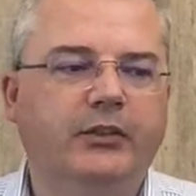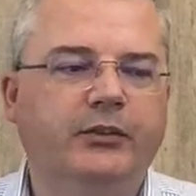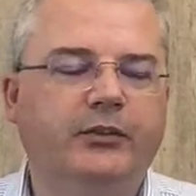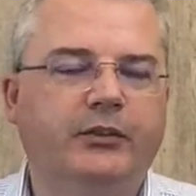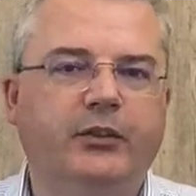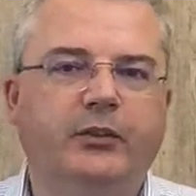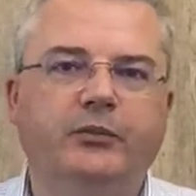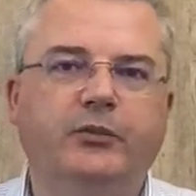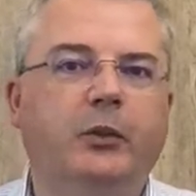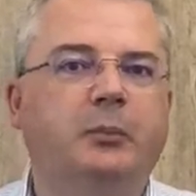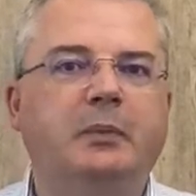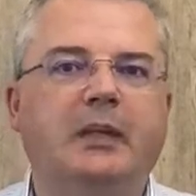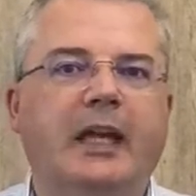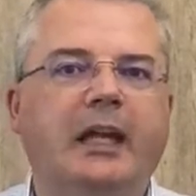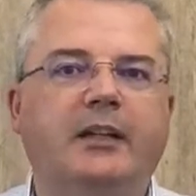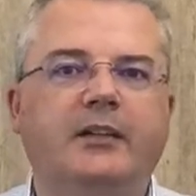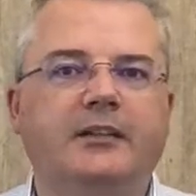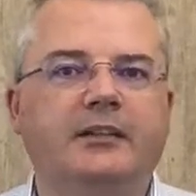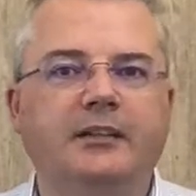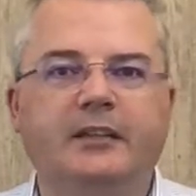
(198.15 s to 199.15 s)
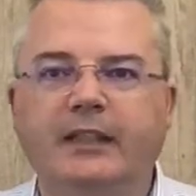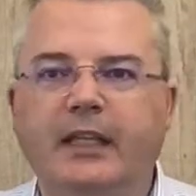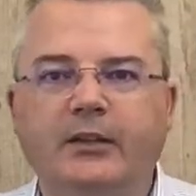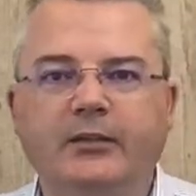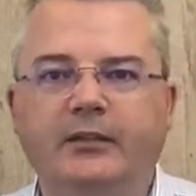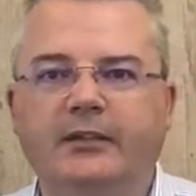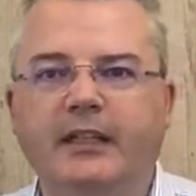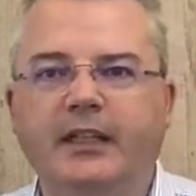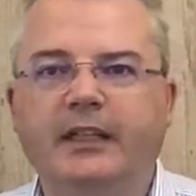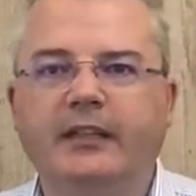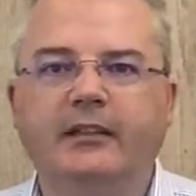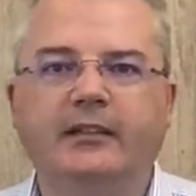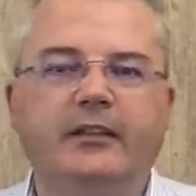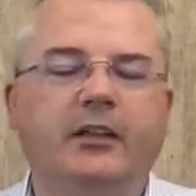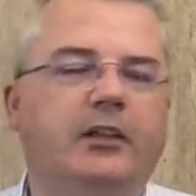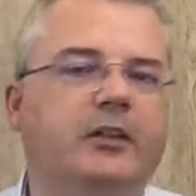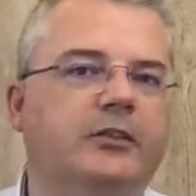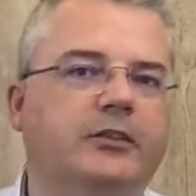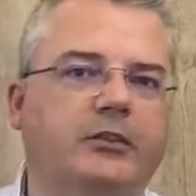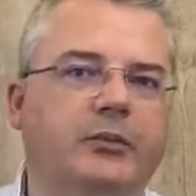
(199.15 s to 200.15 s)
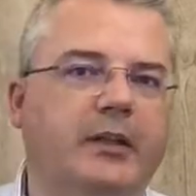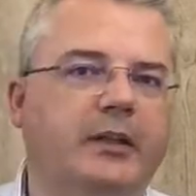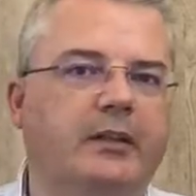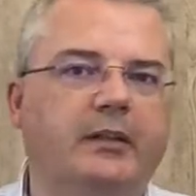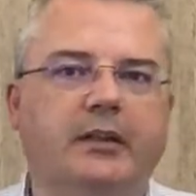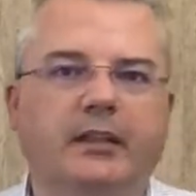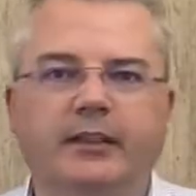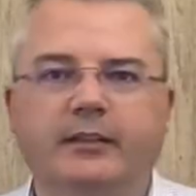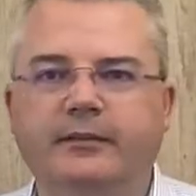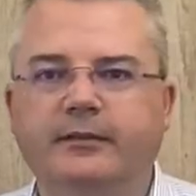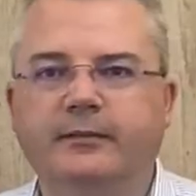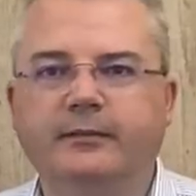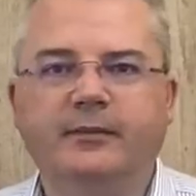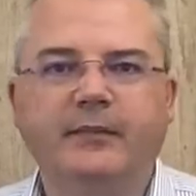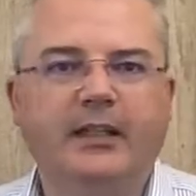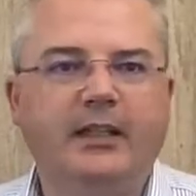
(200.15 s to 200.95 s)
going up ladders and down snakes all throughout our life.